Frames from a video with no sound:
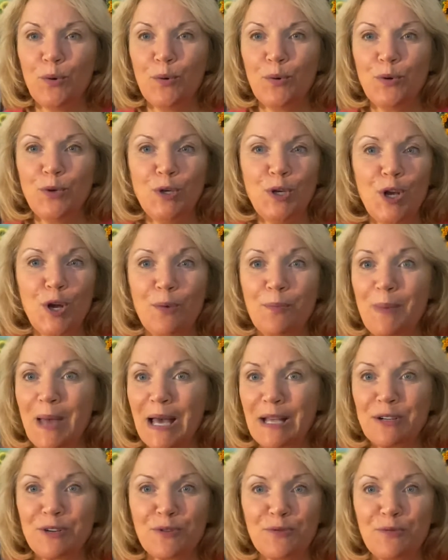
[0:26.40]
No
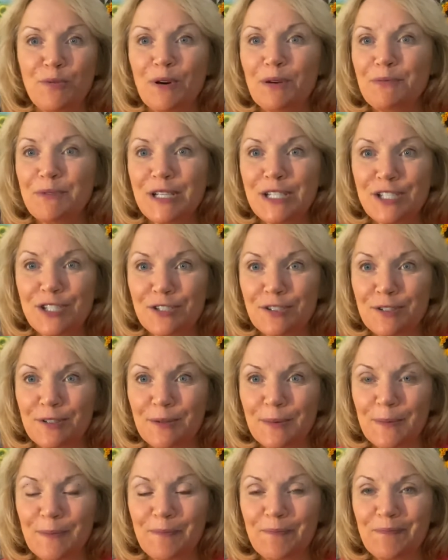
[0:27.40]
matter what we
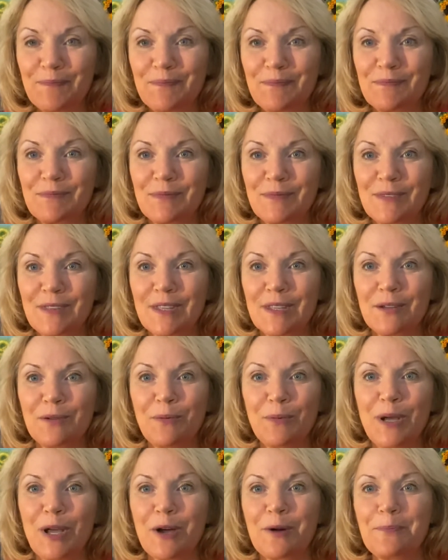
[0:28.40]
do,
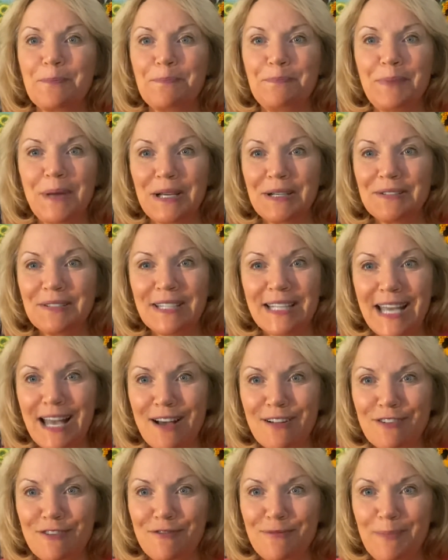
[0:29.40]
we are barely
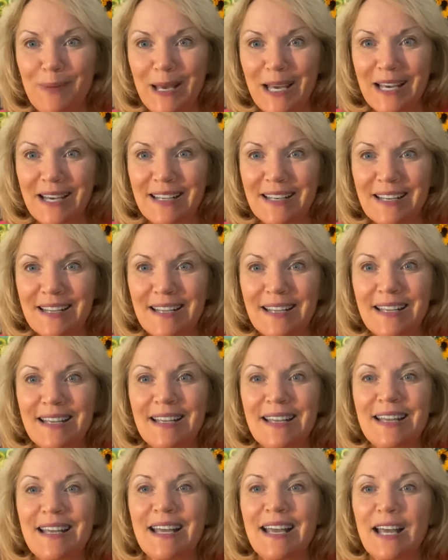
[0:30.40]
out of bed
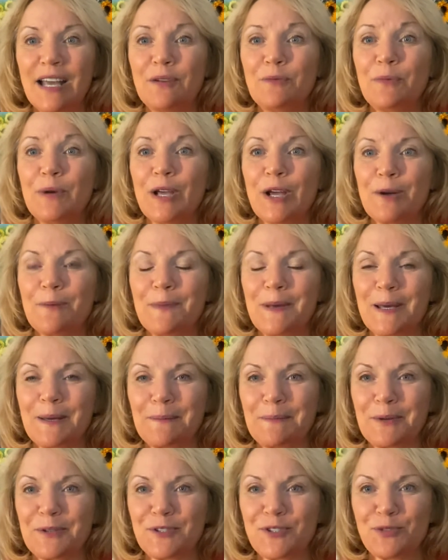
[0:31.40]
and we are being
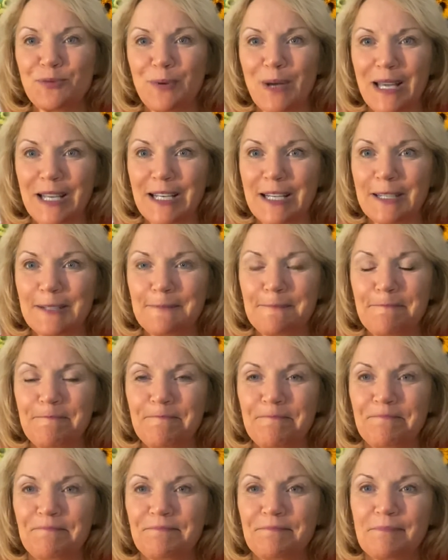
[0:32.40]
persuaded.
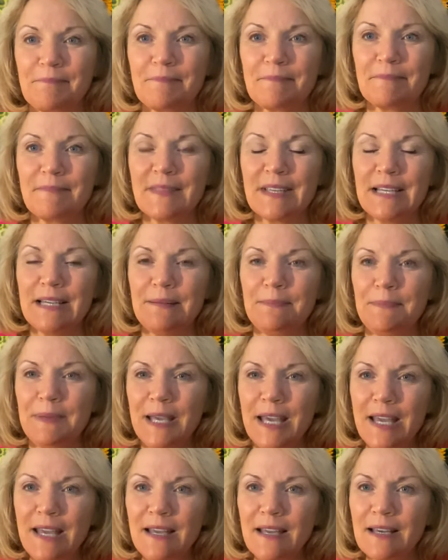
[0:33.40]

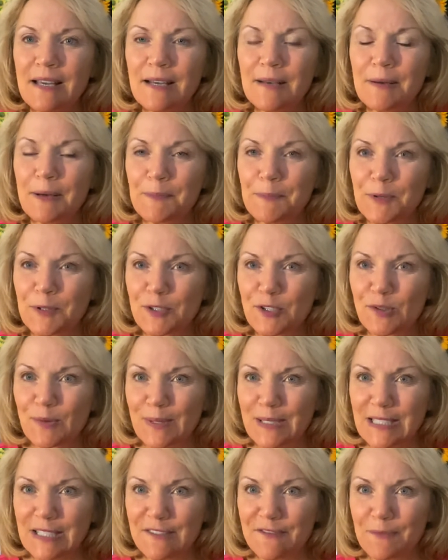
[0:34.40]
Being a
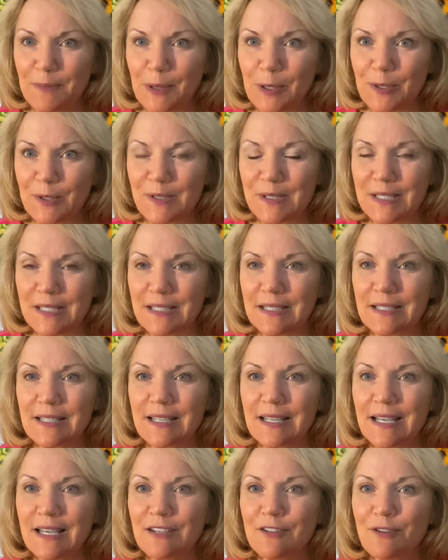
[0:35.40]
persuasive person
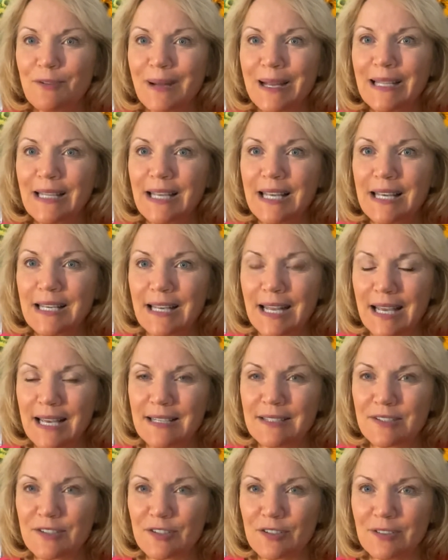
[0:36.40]
can greatly
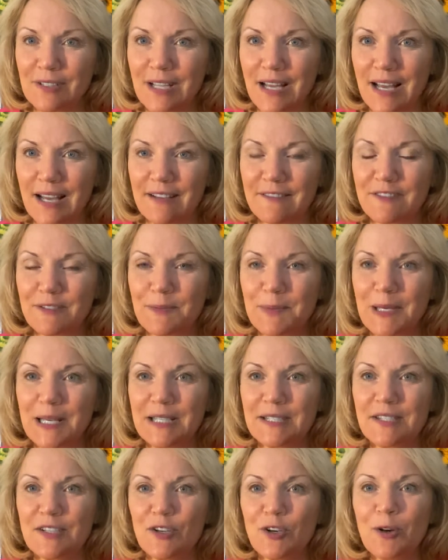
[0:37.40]
enhance our lives
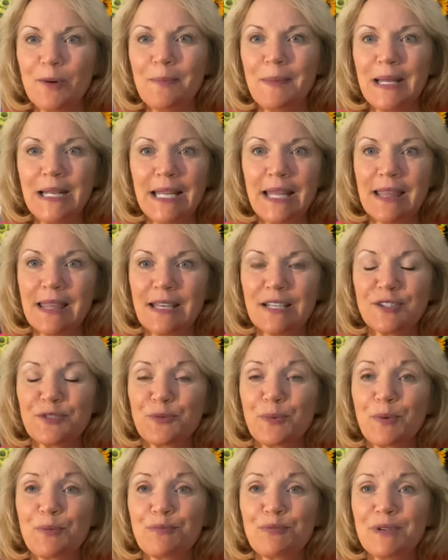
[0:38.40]
because there are many things
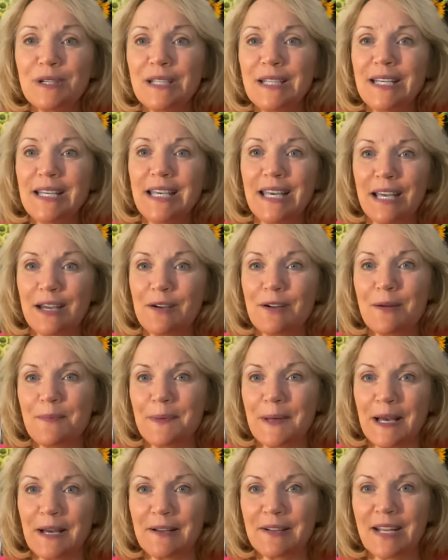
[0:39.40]
we really care
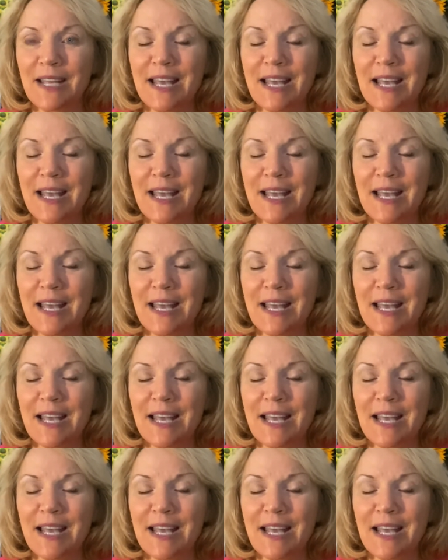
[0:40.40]
about